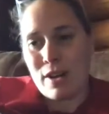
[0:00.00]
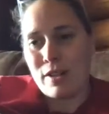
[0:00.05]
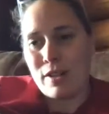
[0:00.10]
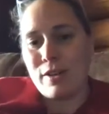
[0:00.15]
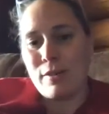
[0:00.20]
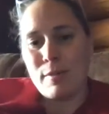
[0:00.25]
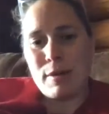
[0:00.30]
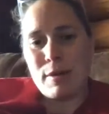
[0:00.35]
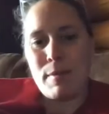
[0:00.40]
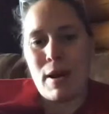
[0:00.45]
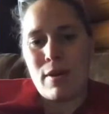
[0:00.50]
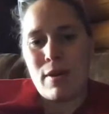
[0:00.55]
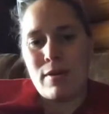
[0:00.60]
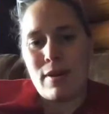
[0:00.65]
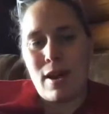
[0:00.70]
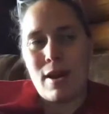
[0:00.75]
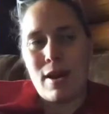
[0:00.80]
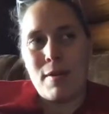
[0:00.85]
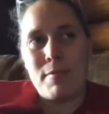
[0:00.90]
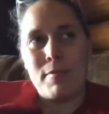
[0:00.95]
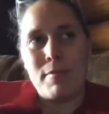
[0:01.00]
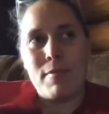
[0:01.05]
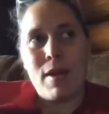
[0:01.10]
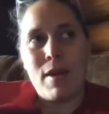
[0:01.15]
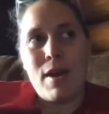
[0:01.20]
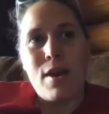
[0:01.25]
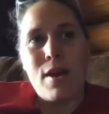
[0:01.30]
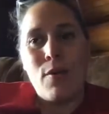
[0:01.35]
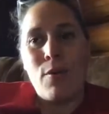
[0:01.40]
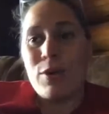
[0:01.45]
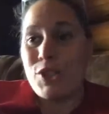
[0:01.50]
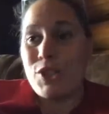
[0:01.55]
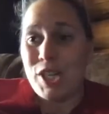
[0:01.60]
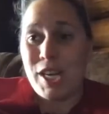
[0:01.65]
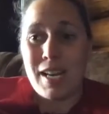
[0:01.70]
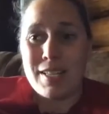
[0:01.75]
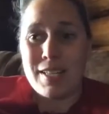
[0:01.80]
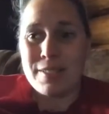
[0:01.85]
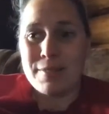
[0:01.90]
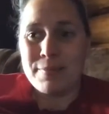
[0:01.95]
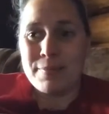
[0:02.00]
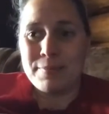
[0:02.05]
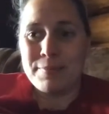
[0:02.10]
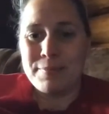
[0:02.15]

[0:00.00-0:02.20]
a little bit about what she does.